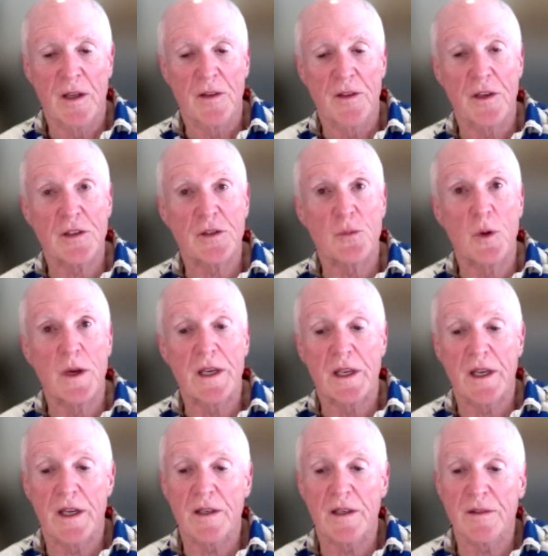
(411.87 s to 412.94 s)
This
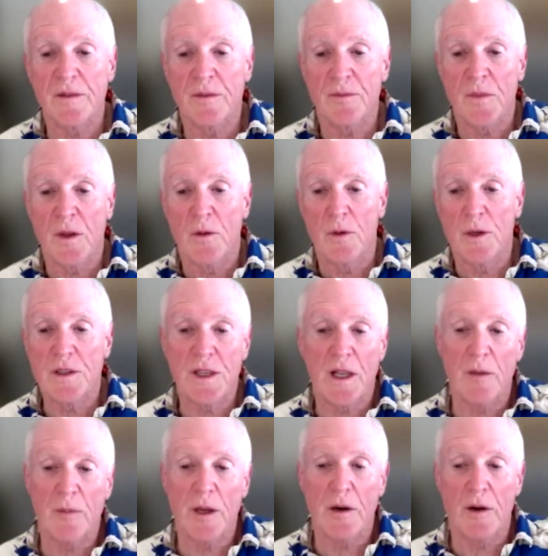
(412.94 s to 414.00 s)
weekend, we
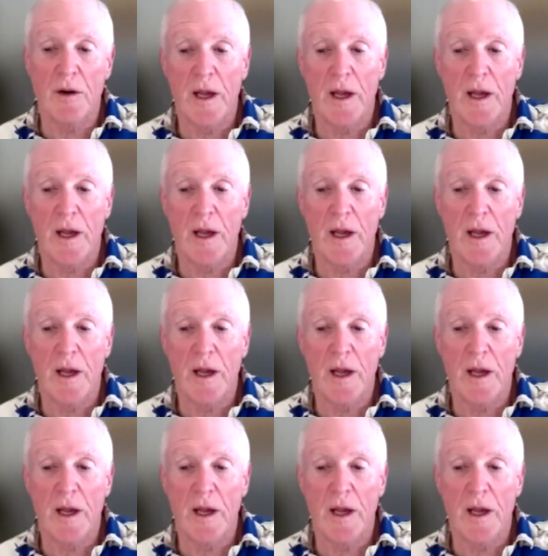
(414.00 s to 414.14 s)
celebrate our